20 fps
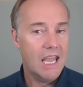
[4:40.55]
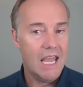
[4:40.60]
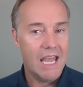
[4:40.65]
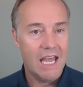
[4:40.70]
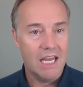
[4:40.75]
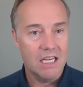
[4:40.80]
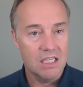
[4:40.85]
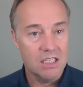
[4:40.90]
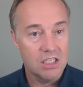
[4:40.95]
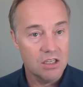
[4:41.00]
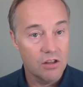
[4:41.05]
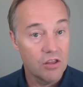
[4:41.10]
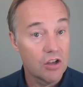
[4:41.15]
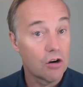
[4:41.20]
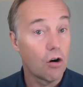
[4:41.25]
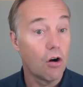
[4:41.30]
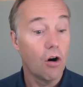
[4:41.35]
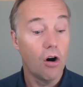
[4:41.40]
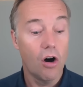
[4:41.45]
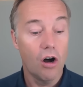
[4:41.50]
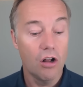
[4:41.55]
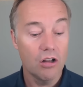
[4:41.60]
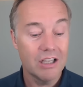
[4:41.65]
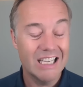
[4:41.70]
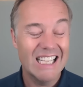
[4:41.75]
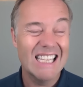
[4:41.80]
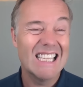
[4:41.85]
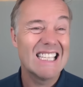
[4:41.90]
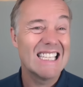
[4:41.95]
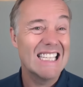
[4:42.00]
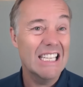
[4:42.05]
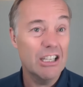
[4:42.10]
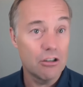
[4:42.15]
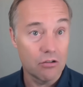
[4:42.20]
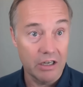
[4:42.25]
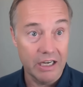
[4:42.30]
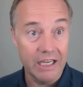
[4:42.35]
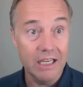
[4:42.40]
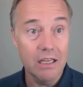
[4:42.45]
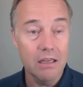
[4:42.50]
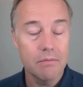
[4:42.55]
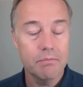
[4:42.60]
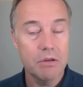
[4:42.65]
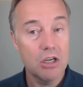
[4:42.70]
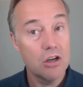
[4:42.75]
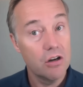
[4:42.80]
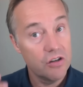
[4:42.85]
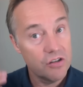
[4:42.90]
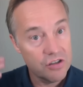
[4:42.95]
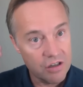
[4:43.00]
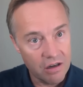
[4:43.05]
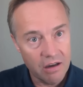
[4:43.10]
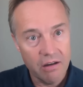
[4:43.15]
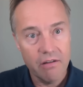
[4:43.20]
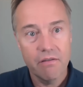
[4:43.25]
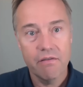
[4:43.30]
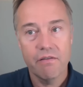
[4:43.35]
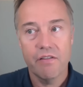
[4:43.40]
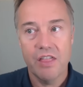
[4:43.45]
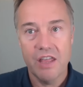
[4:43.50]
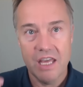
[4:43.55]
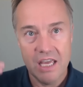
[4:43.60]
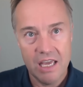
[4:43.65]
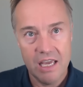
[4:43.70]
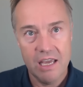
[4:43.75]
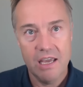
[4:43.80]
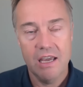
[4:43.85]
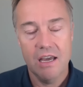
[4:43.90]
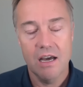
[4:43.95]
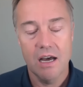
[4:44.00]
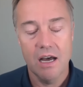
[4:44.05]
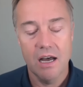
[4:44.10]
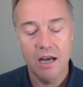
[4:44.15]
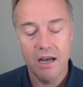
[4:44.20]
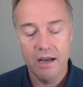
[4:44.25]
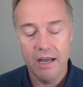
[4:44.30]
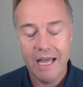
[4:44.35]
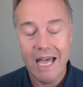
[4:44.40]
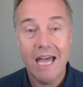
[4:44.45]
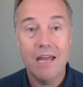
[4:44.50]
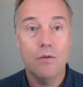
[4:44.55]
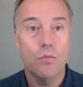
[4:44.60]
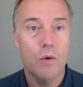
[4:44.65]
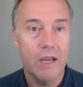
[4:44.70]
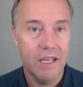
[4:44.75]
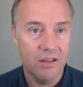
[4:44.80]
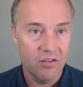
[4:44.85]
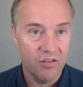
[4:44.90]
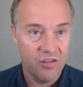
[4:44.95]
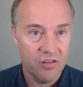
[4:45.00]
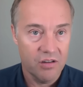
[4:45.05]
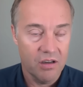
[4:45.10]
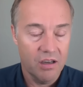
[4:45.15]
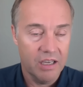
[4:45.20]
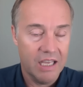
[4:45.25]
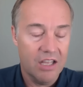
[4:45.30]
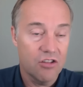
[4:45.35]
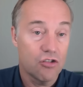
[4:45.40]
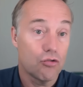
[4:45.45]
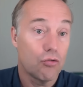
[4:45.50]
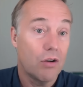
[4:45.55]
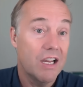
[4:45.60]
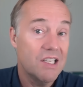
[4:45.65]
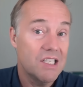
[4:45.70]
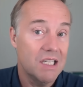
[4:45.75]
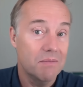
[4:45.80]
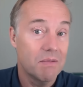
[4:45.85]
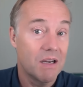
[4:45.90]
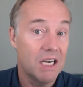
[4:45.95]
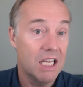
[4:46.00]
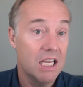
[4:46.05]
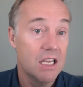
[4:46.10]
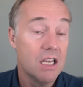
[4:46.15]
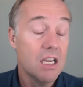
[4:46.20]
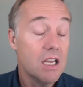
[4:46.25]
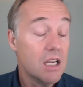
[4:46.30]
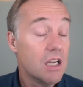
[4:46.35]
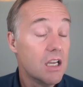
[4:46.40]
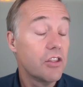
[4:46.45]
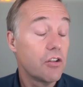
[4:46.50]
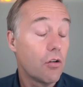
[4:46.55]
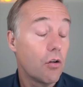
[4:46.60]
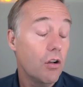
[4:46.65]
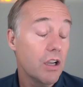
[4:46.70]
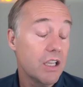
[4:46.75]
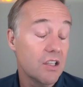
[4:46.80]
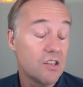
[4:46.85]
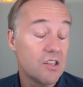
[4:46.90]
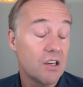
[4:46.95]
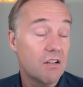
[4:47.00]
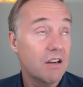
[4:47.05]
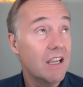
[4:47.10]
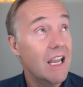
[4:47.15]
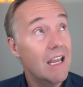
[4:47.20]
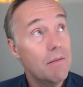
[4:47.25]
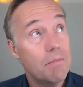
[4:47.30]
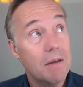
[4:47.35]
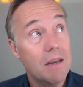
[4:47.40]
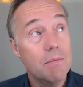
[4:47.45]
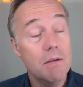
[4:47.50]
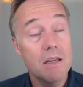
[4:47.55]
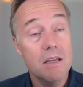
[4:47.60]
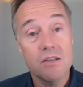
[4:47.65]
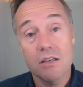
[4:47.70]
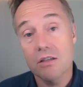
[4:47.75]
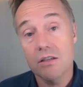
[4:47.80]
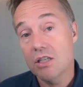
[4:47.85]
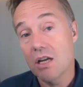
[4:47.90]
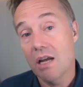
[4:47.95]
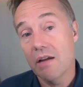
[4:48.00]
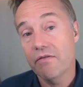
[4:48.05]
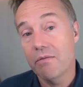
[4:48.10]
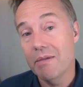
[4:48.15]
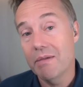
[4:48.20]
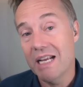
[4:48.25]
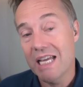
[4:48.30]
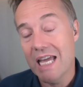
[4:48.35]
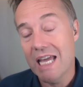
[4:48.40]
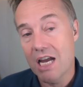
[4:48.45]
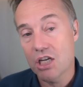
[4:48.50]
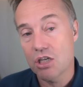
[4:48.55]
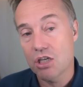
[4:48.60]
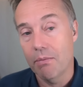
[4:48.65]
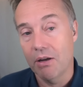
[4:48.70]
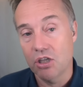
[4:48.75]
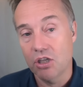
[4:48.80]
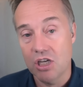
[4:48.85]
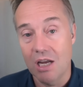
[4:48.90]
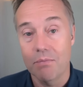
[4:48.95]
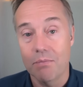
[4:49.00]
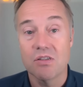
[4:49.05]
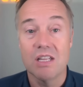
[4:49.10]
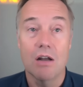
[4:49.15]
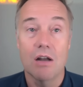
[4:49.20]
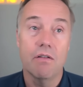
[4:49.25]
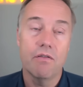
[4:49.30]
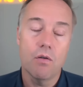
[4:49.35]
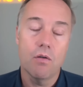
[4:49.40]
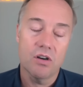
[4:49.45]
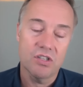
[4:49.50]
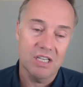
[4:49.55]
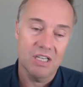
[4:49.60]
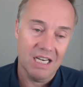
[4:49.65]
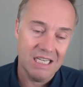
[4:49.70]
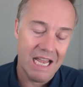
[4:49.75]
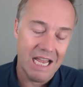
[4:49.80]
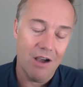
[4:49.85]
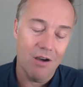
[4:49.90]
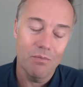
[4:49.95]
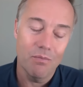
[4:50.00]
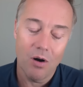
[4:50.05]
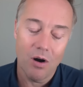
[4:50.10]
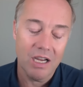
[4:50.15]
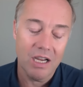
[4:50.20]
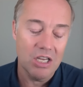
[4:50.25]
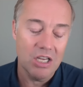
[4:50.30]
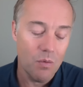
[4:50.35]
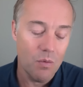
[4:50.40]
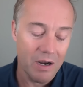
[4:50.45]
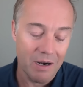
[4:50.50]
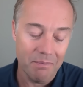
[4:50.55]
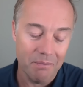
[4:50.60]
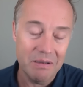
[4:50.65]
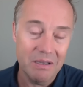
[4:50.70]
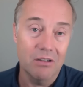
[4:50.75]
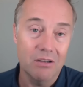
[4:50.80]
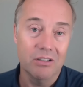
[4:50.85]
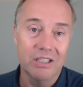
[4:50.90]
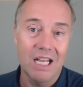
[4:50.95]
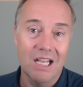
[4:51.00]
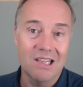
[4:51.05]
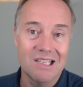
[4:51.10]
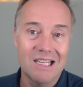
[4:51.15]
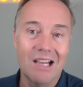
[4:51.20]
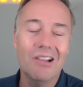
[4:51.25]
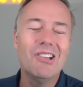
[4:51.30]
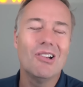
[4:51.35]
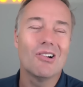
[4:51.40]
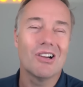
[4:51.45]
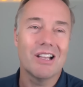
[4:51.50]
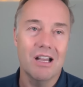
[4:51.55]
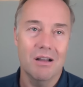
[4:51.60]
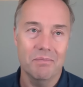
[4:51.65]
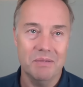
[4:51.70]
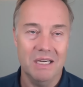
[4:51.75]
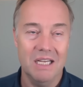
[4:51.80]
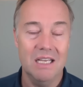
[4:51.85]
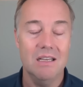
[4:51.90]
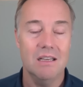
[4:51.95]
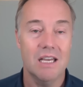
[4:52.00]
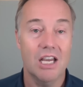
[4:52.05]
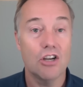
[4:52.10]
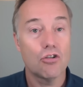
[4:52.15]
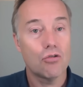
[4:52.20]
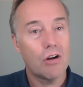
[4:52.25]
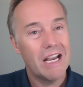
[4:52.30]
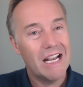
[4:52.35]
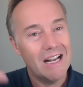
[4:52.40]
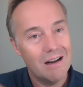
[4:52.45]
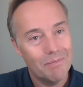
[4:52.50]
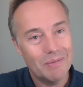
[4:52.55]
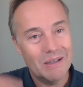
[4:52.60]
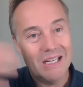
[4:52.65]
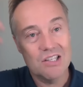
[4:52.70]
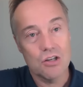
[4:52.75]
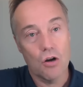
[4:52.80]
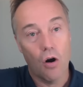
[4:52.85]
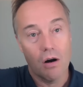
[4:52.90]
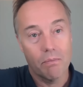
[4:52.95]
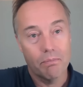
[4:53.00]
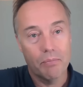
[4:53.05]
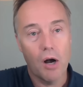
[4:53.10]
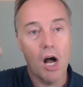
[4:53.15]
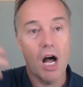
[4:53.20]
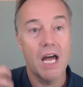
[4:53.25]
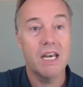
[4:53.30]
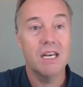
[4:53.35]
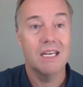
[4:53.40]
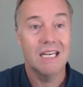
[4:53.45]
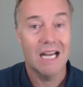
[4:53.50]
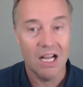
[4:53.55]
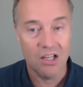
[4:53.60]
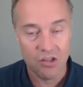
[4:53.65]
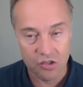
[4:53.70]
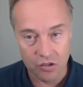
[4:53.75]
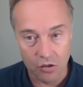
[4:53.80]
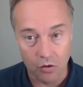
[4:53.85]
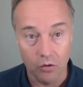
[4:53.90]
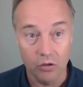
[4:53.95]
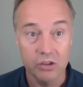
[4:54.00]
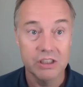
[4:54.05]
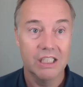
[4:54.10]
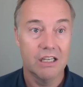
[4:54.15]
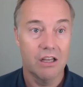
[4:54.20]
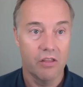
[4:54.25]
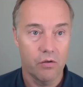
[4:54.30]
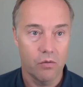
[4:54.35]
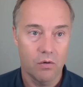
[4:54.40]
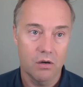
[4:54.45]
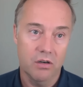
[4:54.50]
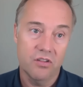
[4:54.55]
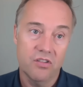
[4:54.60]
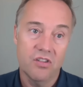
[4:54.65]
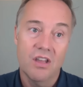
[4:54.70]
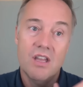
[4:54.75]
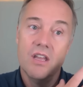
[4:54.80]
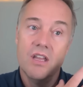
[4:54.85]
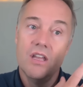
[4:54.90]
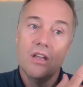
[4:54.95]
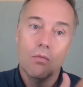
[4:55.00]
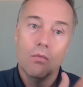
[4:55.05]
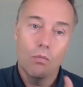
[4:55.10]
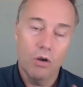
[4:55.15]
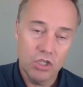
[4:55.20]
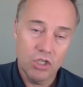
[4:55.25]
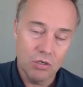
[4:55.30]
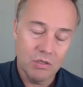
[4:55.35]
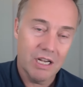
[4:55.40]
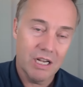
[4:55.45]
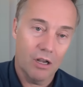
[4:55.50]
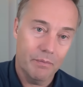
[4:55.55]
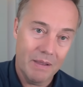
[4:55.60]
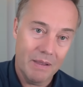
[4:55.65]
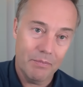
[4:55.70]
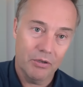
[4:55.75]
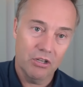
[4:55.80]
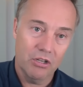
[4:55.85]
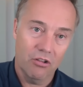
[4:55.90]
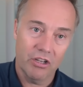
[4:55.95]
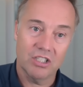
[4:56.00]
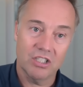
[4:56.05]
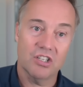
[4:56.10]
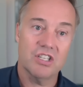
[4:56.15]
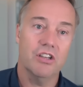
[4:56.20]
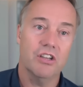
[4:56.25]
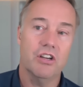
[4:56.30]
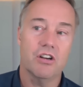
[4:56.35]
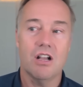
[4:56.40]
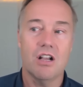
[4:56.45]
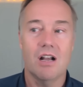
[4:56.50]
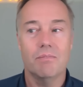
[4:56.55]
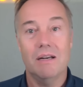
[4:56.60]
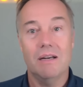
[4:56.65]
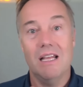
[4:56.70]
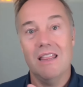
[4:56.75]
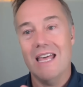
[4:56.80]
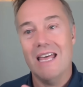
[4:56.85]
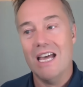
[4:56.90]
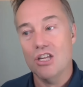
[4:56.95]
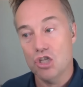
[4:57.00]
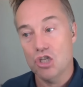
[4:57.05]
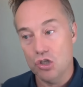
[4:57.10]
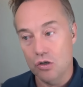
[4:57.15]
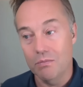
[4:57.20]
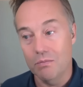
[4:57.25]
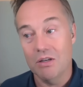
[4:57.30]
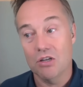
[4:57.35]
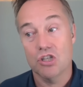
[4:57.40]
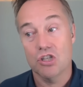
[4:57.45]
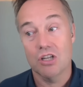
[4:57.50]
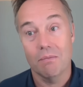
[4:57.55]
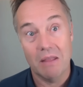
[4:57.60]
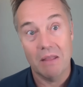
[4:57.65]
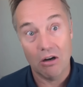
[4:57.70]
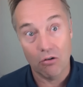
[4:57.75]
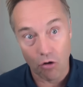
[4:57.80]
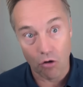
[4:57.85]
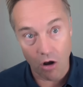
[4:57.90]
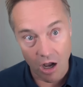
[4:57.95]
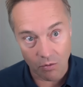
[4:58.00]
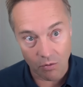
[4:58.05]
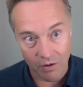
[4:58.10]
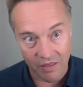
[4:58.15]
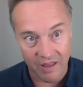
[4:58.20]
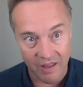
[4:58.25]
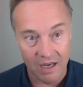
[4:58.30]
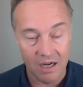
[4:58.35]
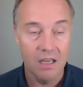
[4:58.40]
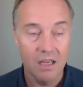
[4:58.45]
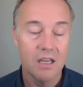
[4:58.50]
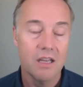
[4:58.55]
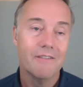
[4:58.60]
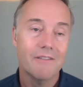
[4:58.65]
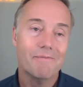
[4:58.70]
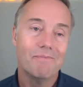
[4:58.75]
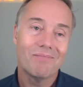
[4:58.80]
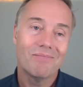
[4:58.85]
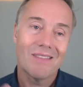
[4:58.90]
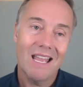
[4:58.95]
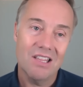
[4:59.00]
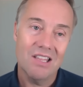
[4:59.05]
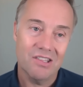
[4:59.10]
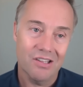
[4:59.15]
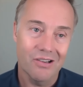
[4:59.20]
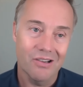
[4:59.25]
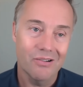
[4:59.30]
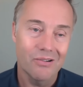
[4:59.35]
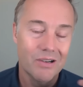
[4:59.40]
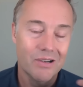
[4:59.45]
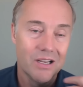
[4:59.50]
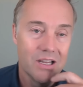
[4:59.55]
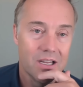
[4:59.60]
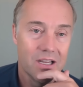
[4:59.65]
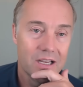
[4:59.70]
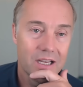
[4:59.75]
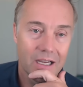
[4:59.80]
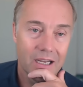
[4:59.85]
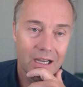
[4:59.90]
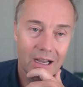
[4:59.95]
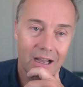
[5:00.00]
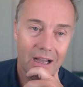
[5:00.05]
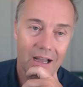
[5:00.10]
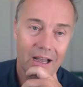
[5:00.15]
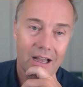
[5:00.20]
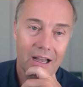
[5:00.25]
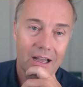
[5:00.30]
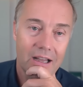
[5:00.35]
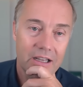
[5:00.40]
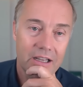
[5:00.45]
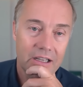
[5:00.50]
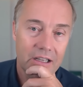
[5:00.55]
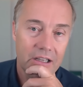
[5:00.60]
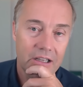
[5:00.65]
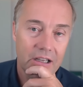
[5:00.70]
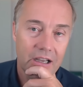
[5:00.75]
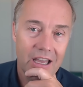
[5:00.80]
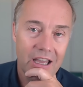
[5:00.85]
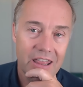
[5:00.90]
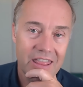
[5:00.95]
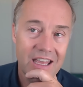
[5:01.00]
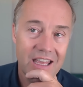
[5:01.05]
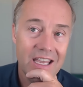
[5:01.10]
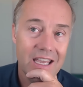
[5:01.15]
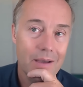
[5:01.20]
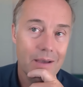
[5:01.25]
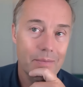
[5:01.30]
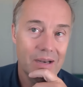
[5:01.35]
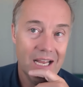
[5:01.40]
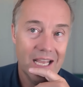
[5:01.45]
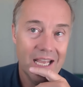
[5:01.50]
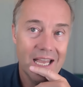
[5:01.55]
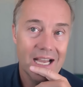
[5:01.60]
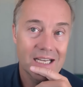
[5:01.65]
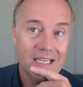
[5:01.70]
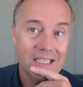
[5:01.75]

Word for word: and they're all considering because of the uh, headwinds against raising money they're all considering, hey, maybe it's a good time for me to cash in my chips. Now, of course, in a down market, you want to build, not sell your company. And great companies are bought, not sold. In other words, once you tell people you're looking to sell your company, they assume there's something wrong with it. And so uh, I think M&A